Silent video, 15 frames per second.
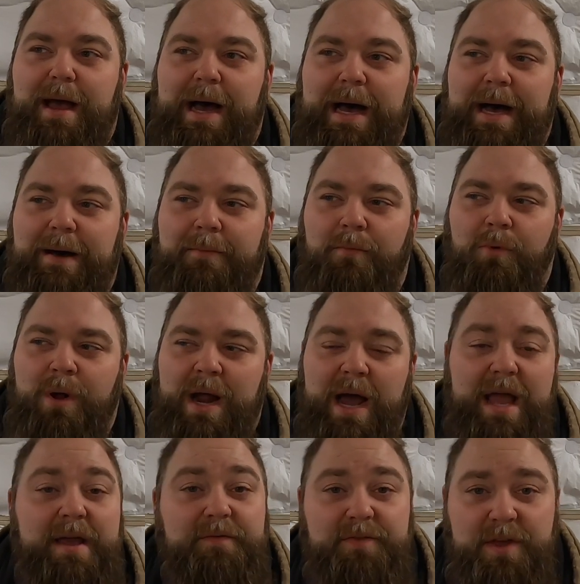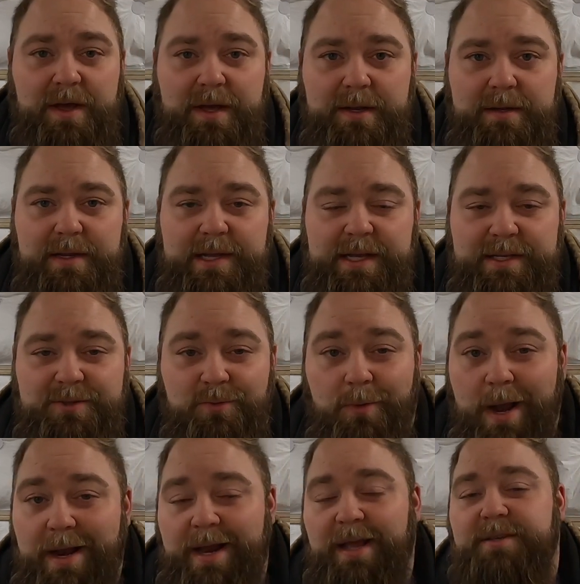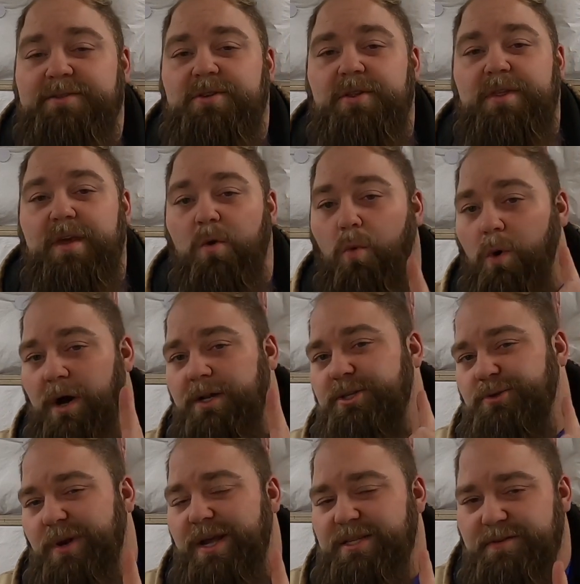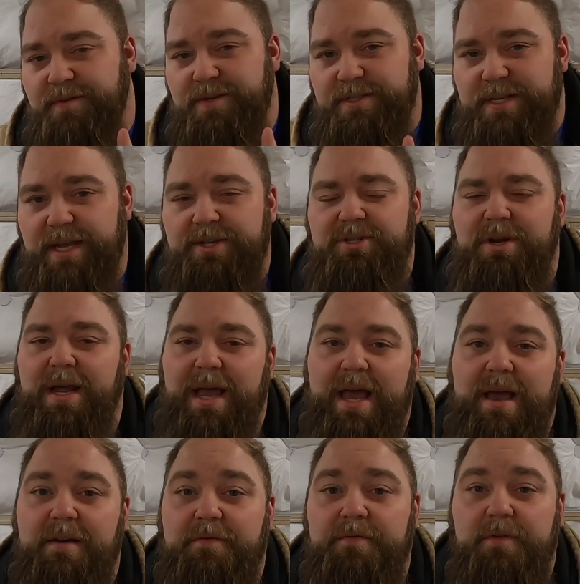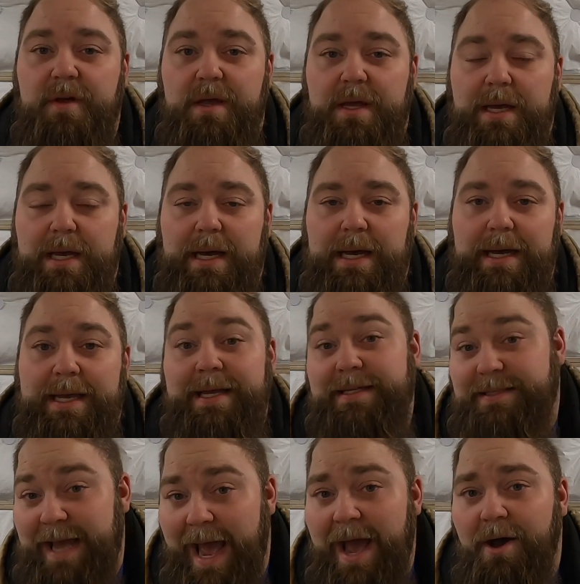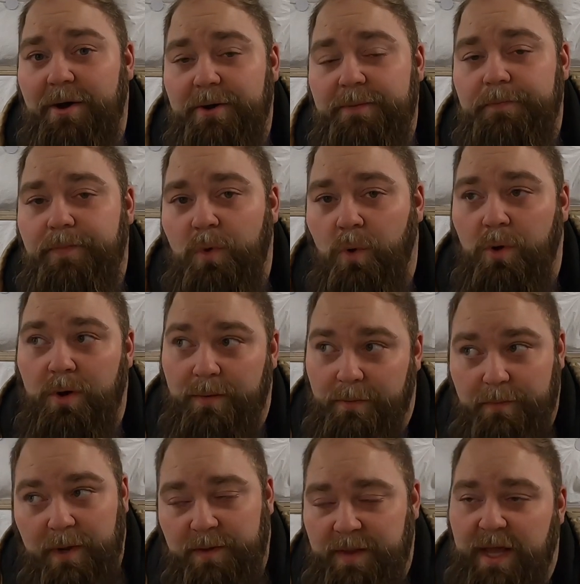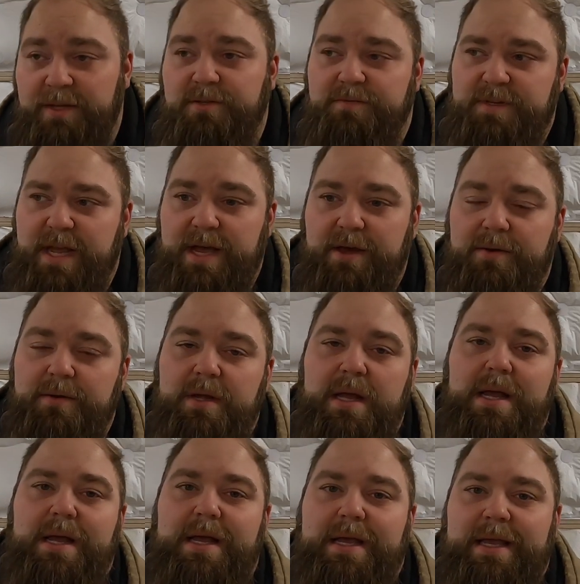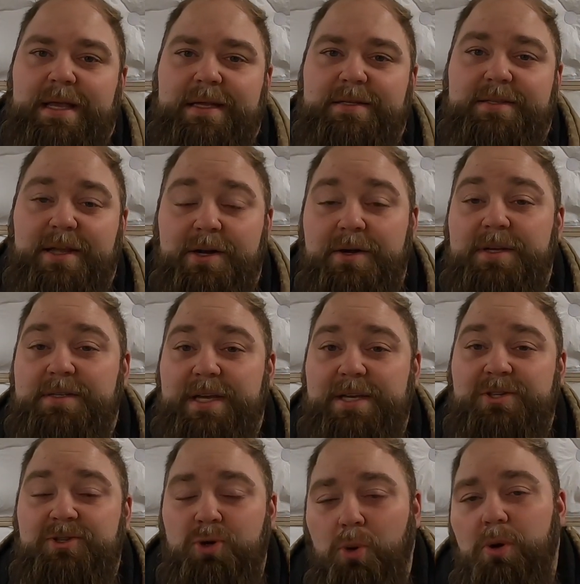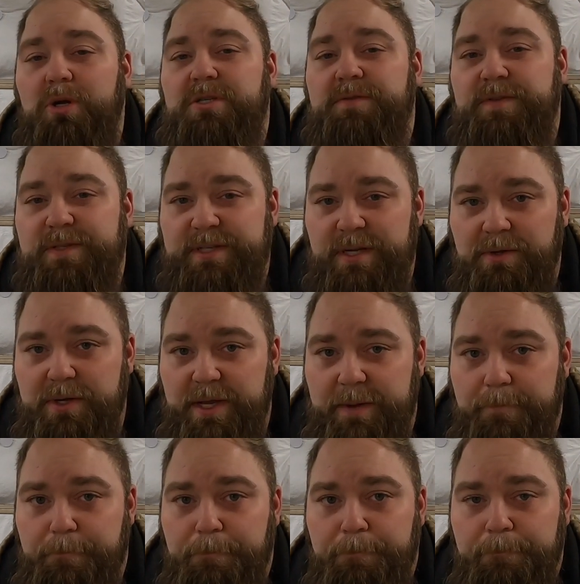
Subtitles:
What I have done is, right next to the one transfer station I have in town, or on the edge of town, there is a storage facility.